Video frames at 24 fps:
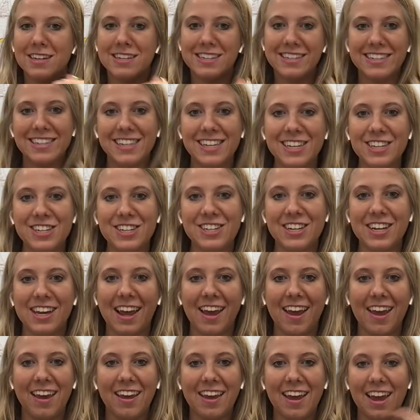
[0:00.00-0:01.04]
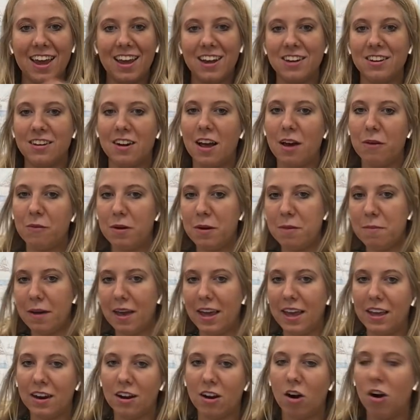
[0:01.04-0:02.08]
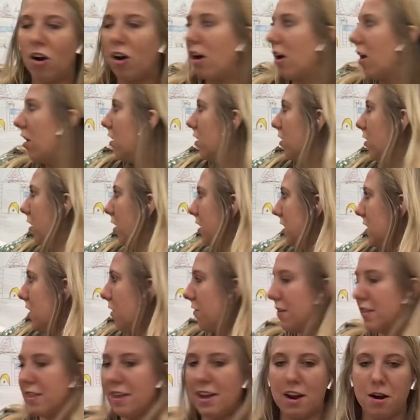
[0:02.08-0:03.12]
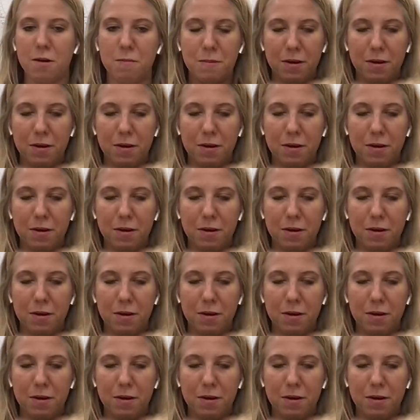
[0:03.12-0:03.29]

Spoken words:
teaching, and we made it's over there,